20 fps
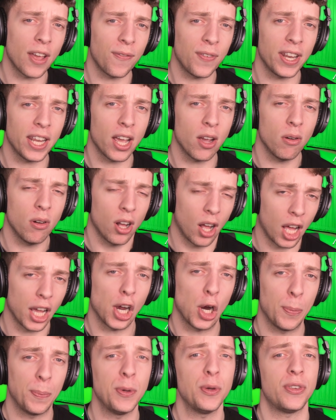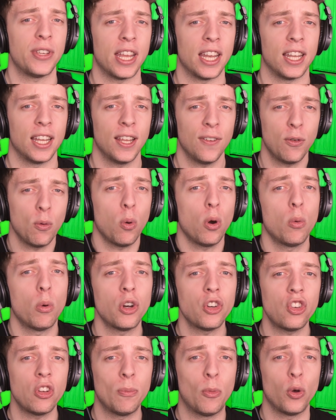that video? I hope you did. If you want to
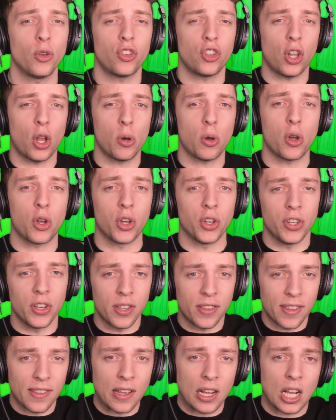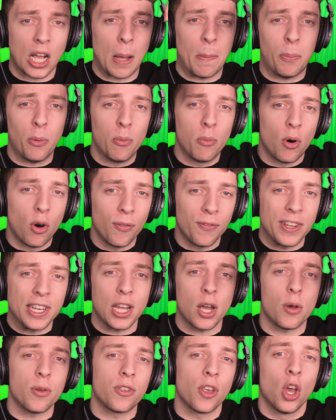watch some more Slogo goodness, there's a couple more
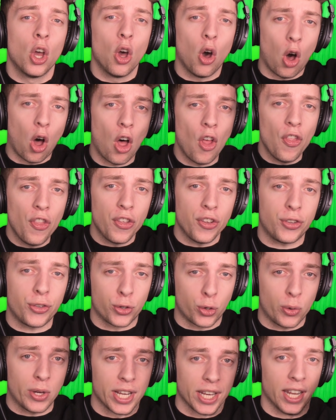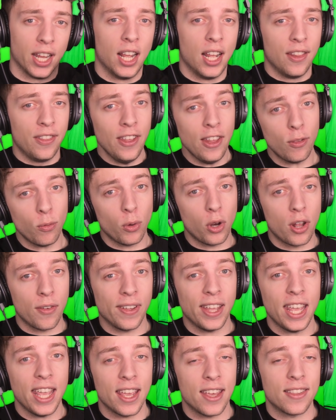videos on the screen. This one
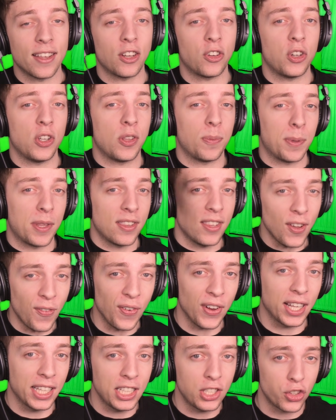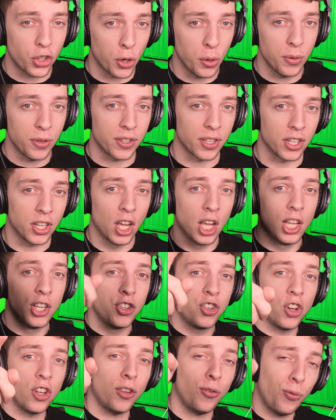over here is actually specifically chosen
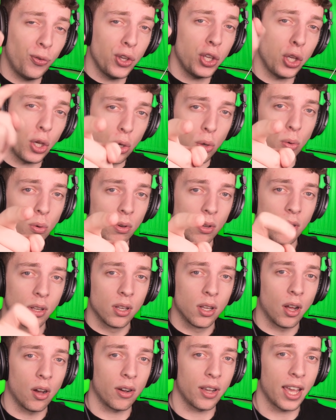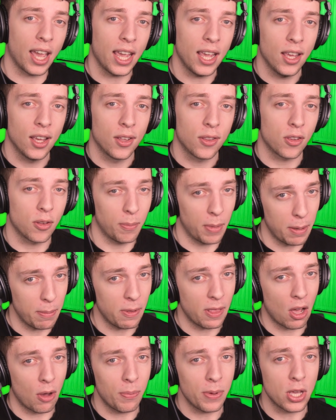just for you, okay? So
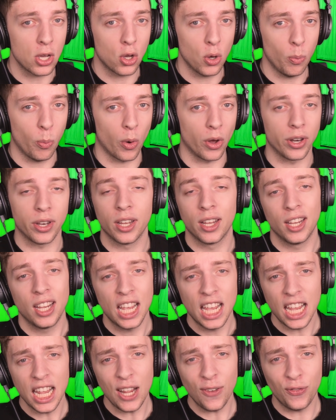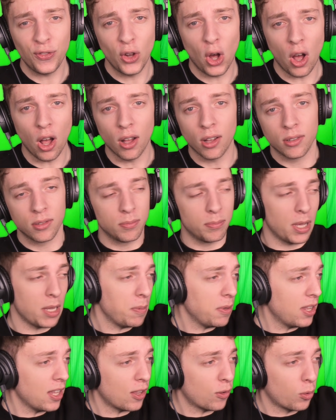maybe that'll be a good one. If not,
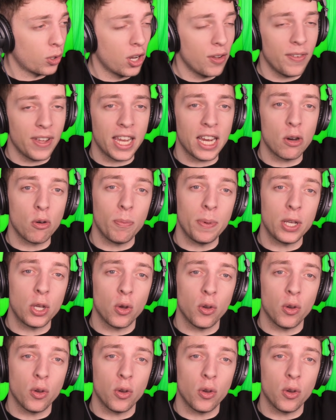maybe this one over here will be